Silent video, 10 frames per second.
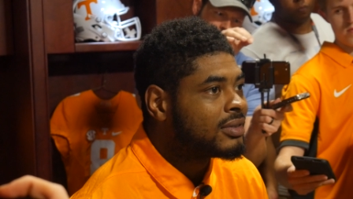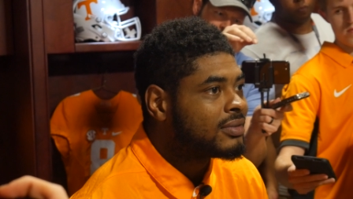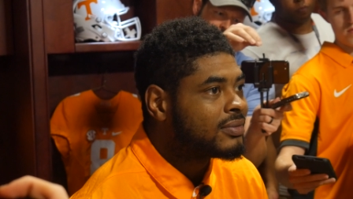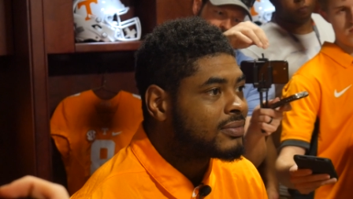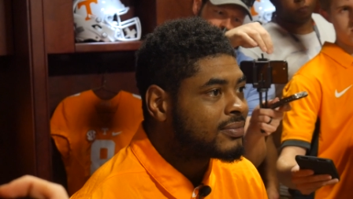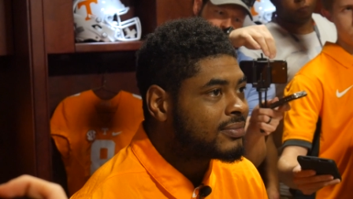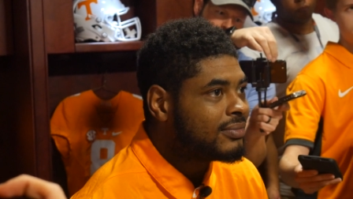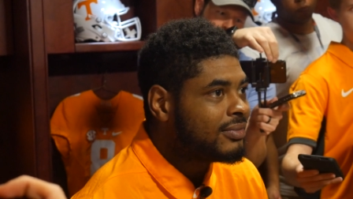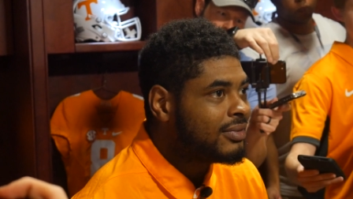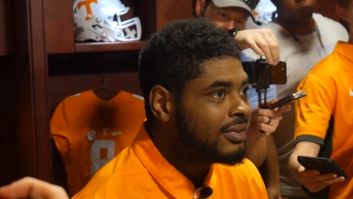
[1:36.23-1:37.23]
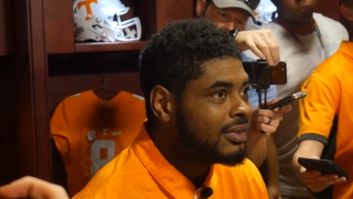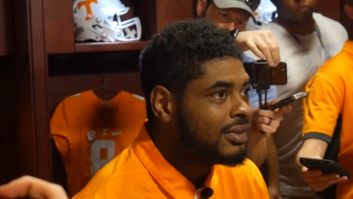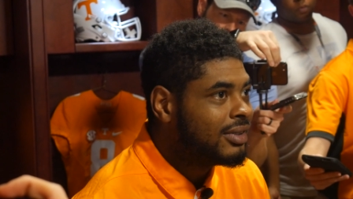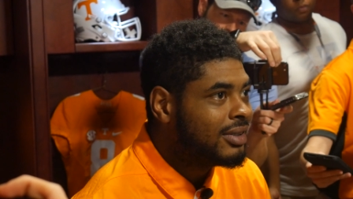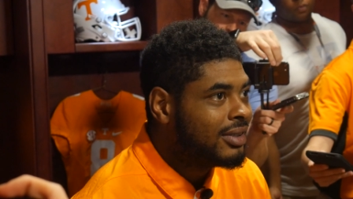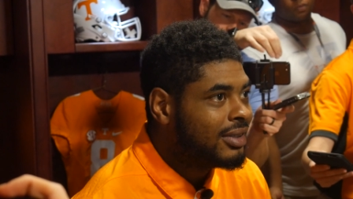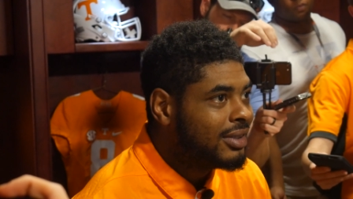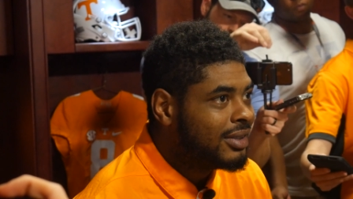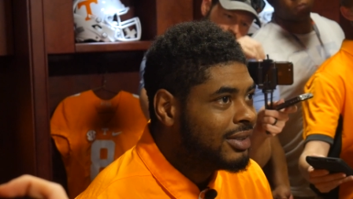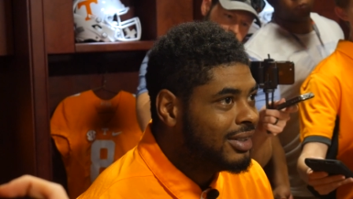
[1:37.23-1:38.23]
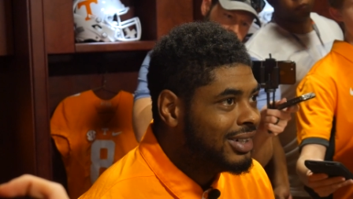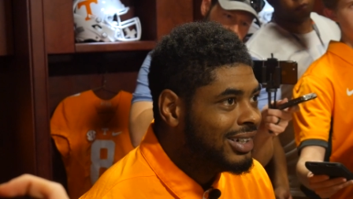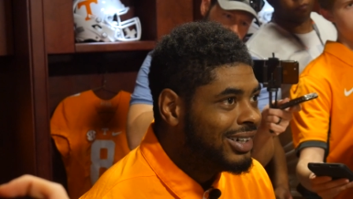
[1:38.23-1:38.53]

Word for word: way? Do you kind of like going on the road into hostile environments?